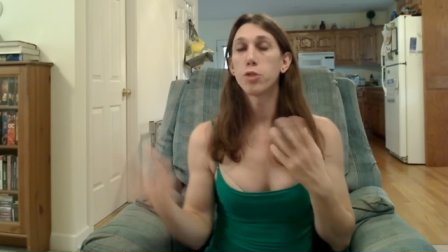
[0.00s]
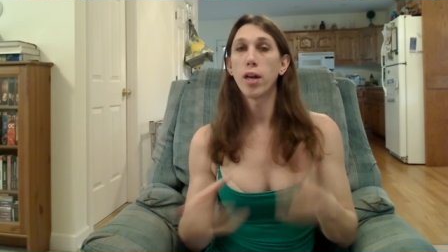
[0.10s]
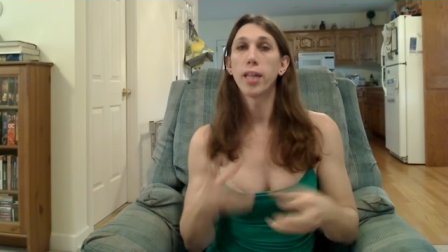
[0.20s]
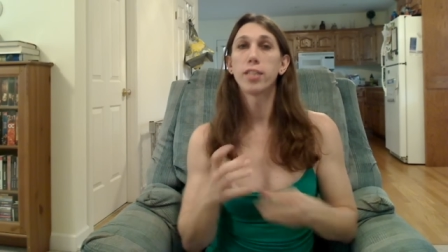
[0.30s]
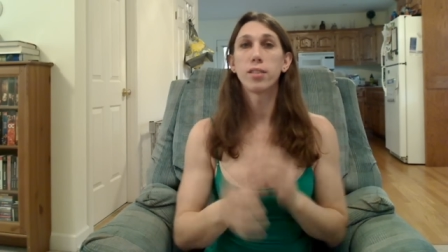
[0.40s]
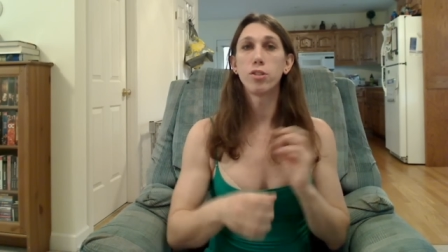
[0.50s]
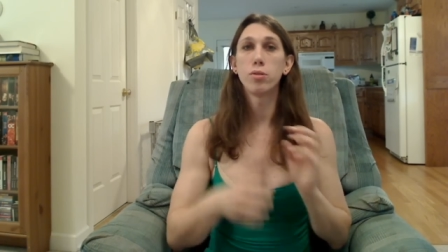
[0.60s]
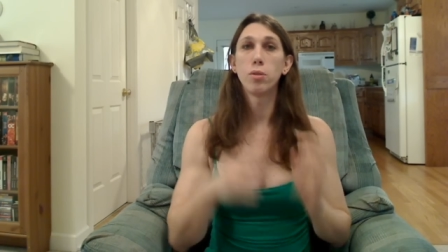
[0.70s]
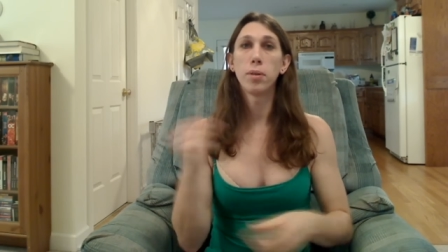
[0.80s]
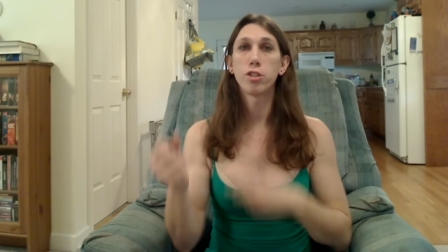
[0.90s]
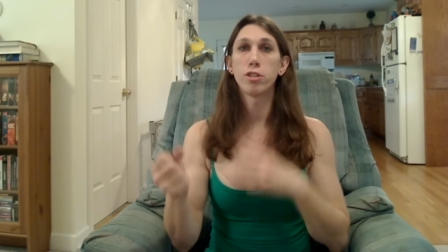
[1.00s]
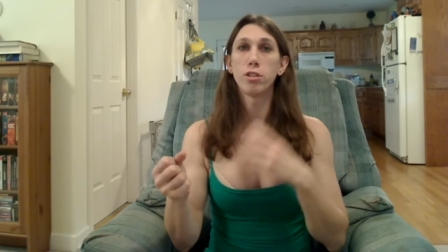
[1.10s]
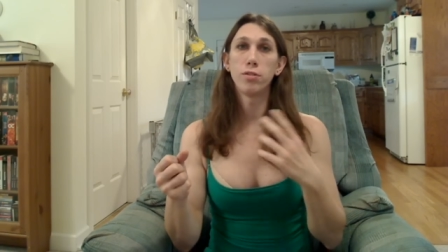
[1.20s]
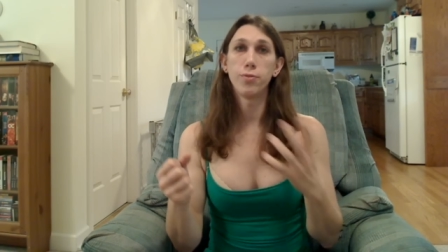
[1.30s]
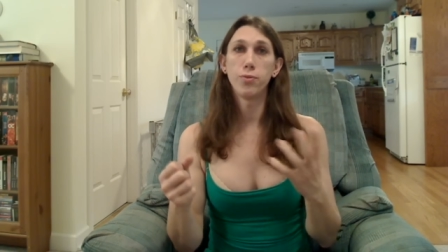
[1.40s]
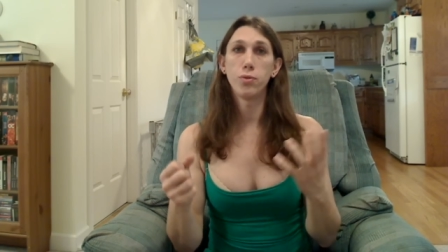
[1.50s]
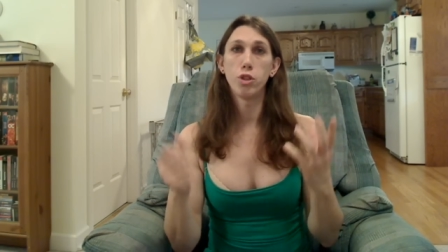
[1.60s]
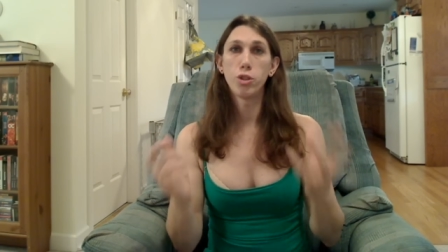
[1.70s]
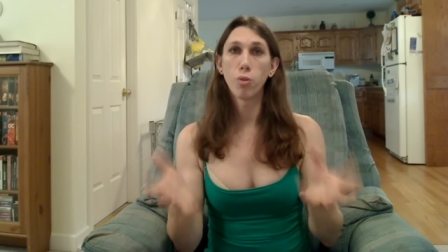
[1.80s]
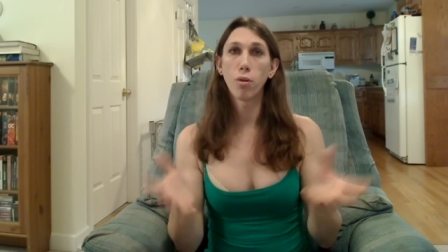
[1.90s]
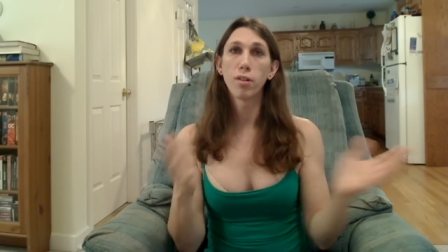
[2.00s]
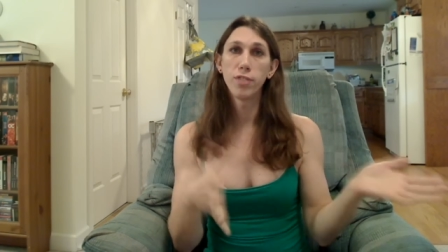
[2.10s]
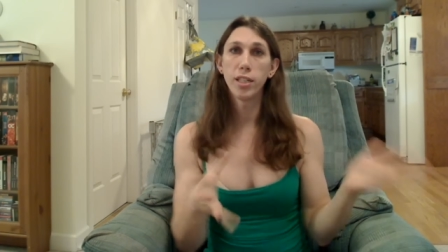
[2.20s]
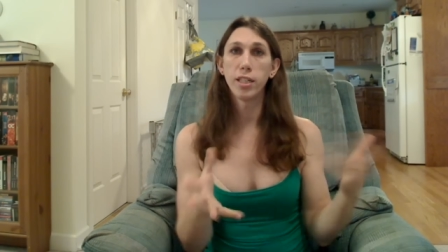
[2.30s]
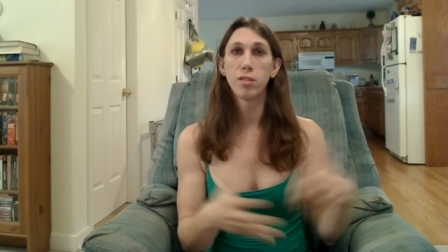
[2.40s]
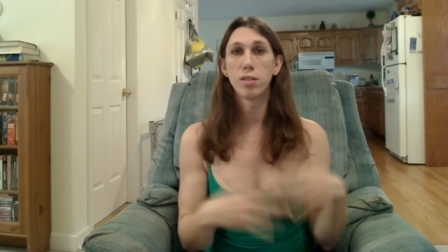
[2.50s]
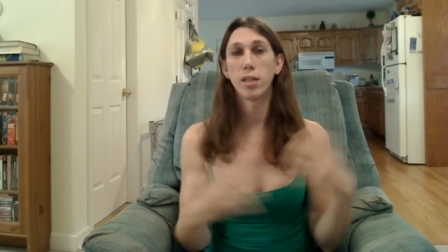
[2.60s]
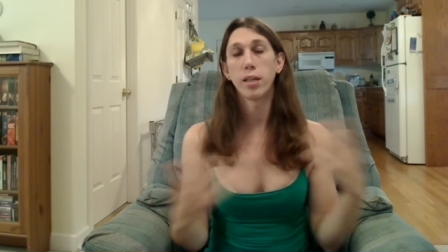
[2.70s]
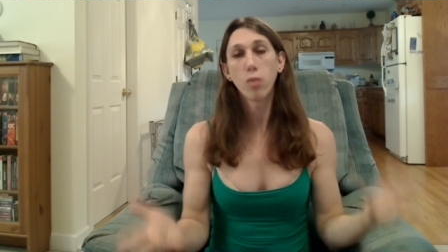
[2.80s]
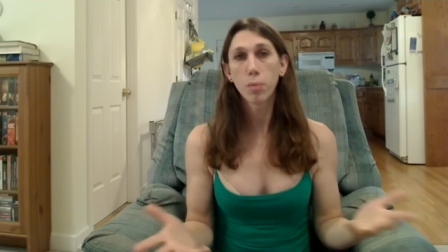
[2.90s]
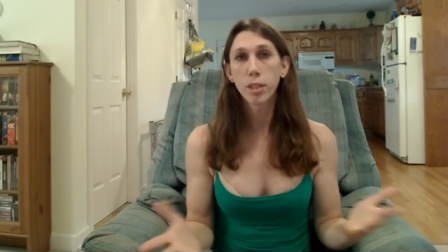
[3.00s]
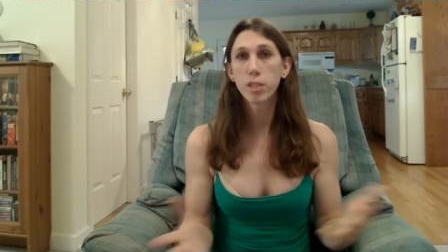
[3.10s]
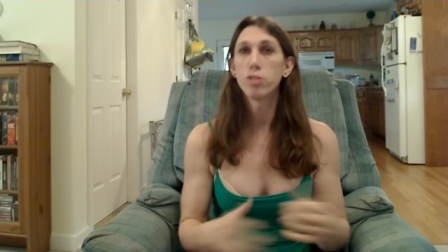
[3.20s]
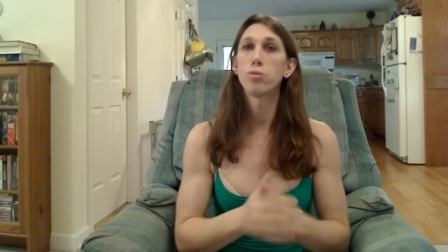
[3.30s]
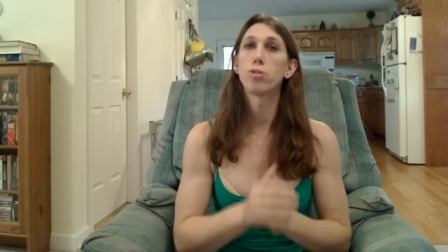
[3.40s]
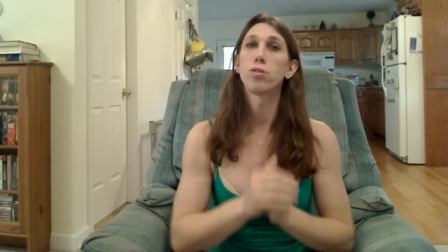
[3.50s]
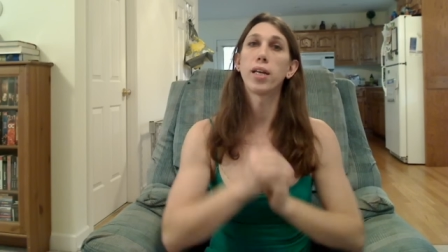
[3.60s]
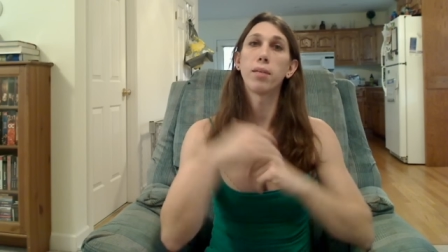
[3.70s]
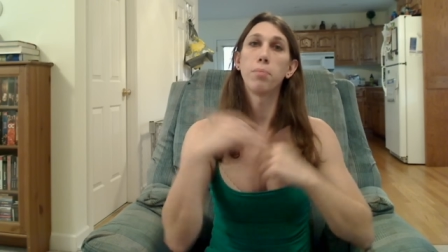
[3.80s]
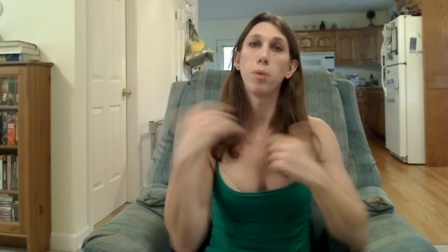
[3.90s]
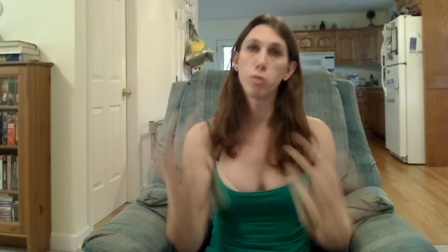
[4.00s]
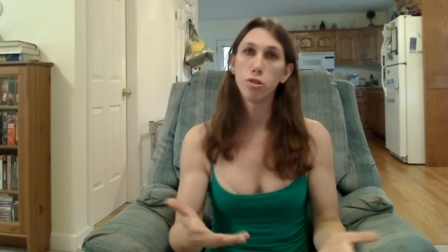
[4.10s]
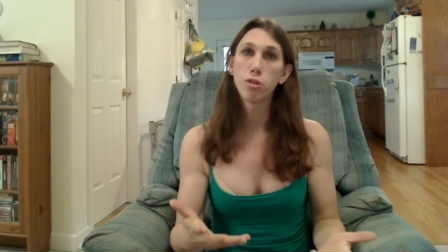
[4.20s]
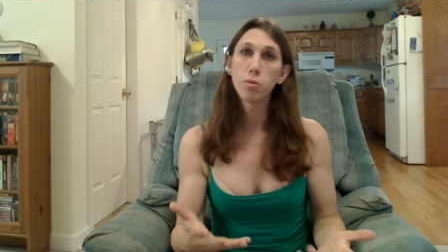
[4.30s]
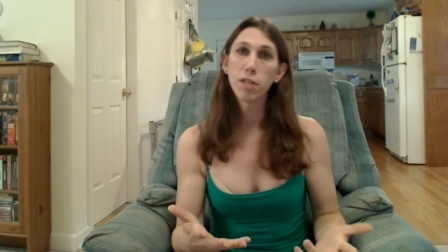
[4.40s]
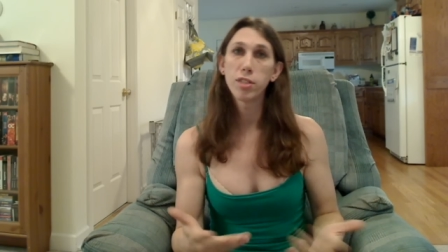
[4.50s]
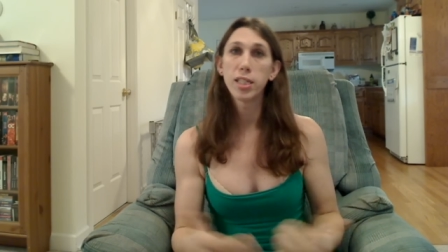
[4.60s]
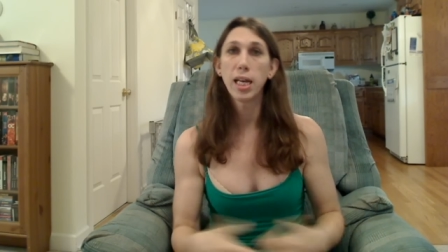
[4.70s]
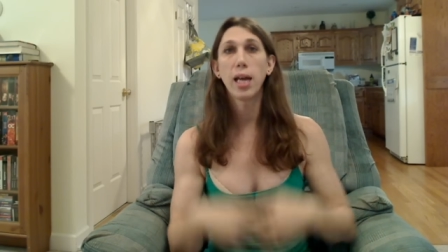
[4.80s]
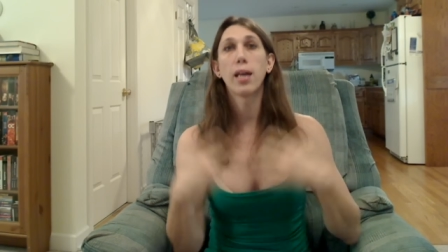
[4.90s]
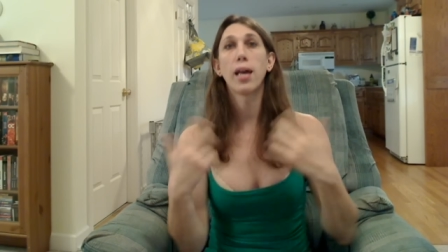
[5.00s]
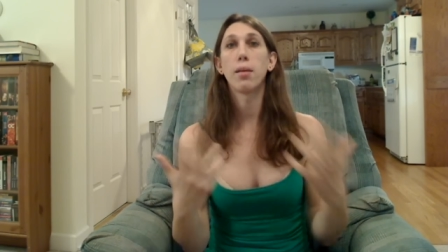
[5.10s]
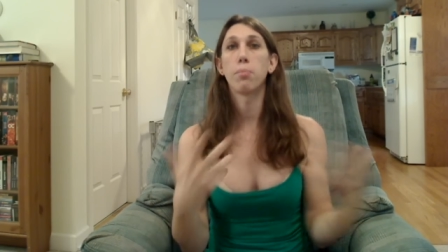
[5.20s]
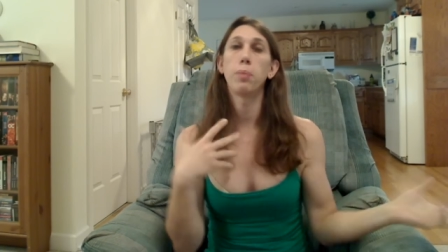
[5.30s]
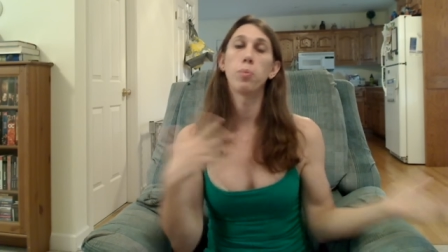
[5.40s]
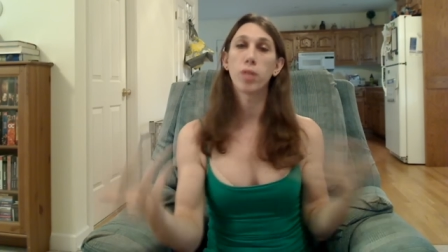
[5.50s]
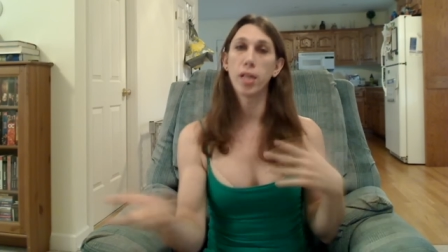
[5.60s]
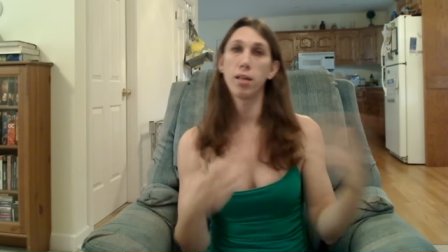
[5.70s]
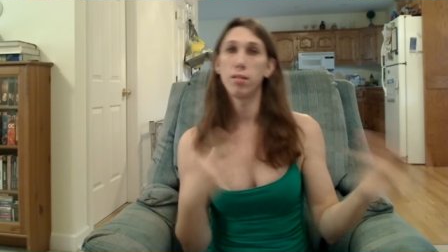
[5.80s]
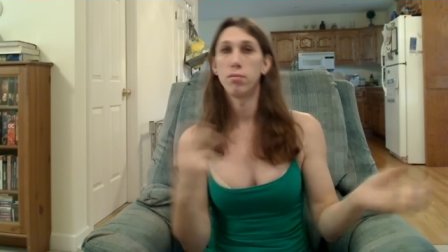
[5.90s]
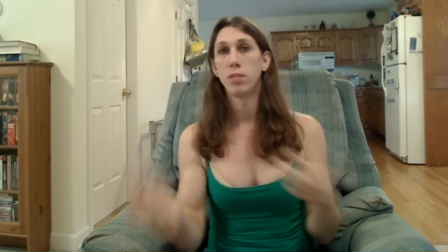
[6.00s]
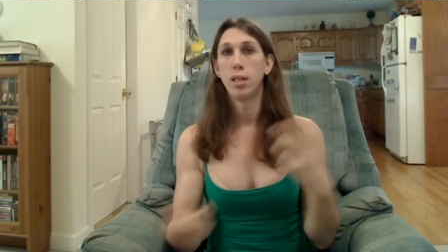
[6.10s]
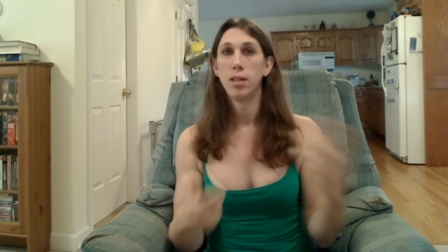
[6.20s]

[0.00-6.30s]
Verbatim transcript: trying to do a bunch of shorter videos than I normally do so that I can post a new one every day and people can,